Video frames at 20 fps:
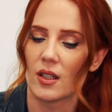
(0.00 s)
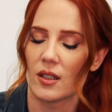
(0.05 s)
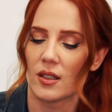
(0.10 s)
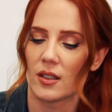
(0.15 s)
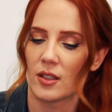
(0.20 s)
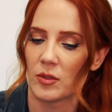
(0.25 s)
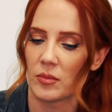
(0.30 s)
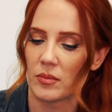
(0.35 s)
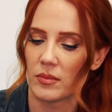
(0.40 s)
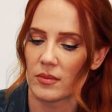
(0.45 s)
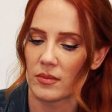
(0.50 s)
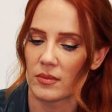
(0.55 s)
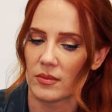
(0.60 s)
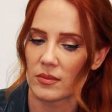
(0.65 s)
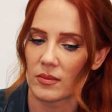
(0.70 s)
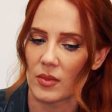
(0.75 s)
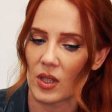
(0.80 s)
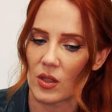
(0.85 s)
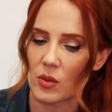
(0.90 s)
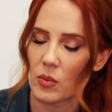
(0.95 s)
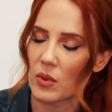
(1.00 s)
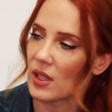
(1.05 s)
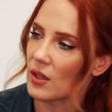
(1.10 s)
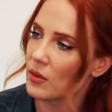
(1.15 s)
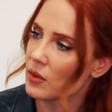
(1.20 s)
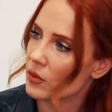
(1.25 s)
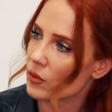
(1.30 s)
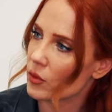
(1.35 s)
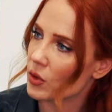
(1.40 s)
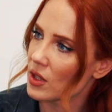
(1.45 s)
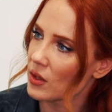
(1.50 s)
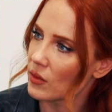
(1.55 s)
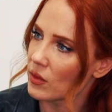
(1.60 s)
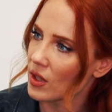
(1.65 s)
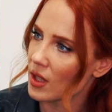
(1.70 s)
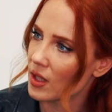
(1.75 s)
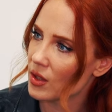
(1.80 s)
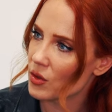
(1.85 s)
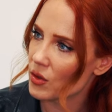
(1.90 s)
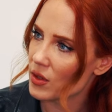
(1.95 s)
um, because we live in four
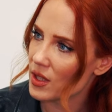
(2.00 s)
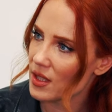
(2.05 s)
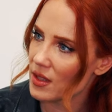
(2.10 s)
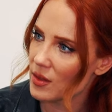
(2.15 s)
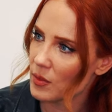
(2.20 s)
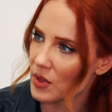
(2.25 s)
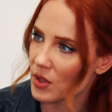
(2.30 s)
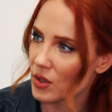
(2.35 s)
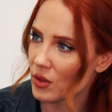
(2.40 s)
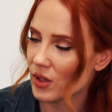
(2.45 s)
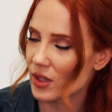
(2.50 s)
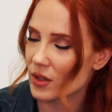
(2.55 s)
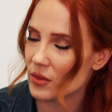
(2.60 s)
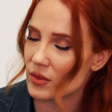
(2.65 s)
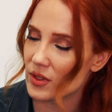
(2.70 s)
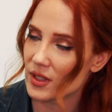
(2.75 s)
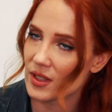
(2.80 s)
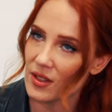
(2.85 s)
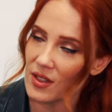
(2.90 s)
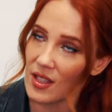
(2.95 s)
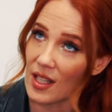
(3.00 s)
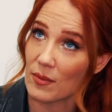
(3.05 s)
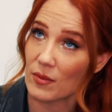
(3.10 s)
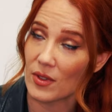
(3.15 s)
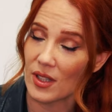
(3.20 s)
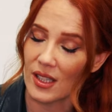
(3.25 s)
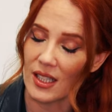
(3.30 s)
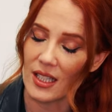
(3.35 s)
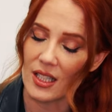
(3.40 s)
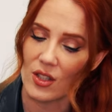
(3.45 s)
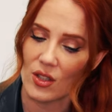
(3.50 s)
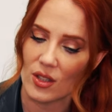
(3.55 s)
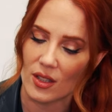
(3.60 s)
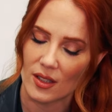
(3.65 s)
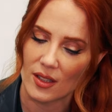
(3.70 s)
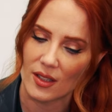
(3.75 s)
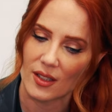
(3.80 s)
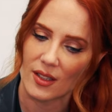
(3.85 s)
different countries, we don't live in the same village.